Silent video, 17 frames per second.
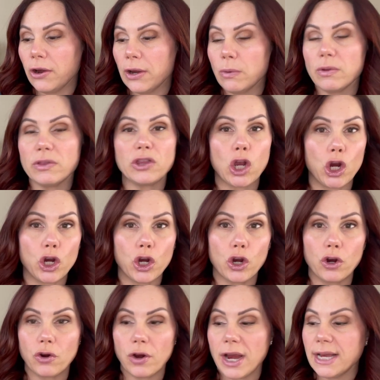with darker
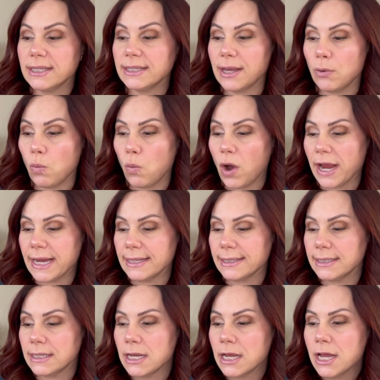grays and
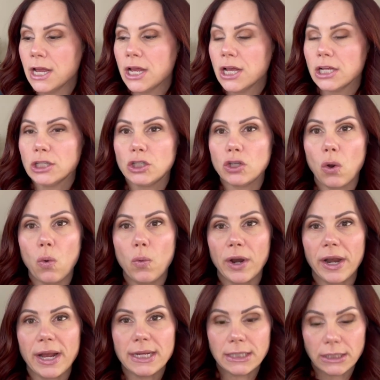white. So
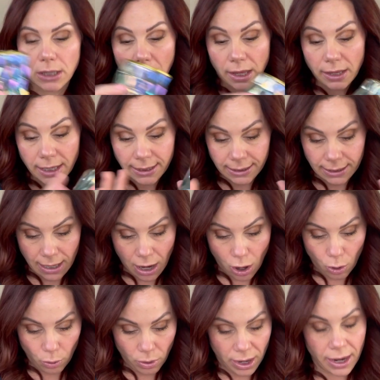when I saw this and
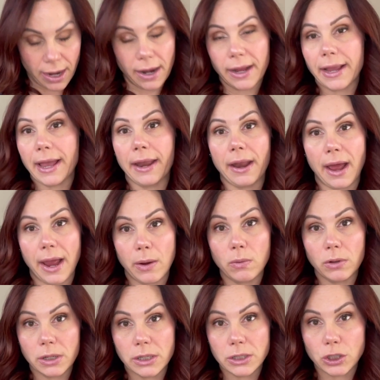how, and again, I
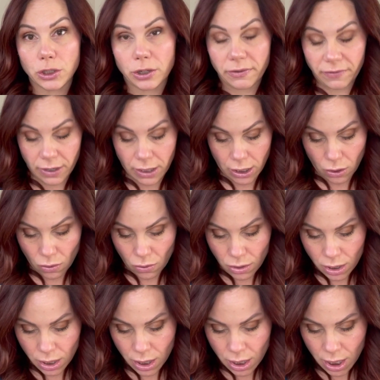will insert a video.
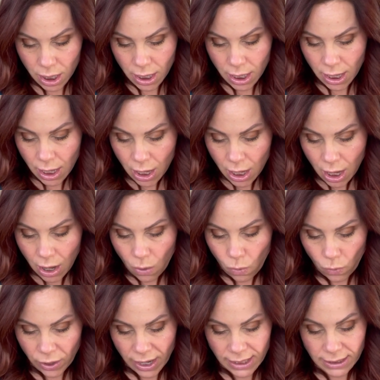
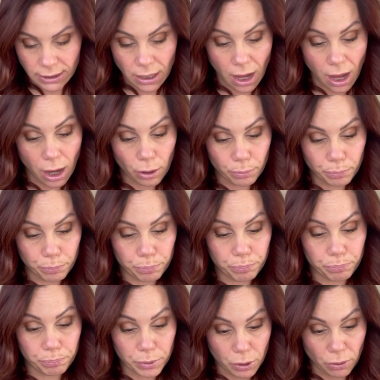When I saw how
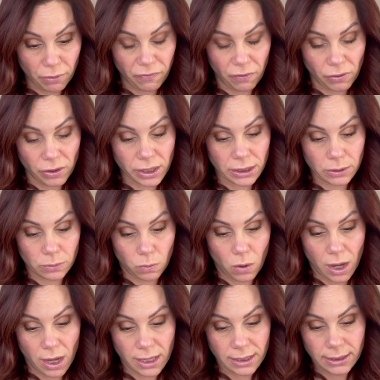beautiful this
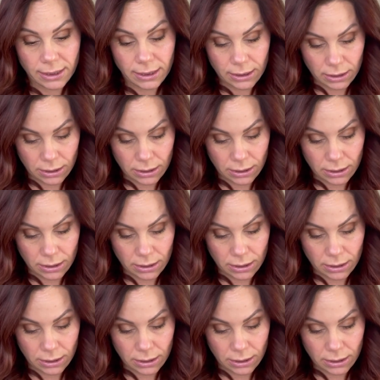was,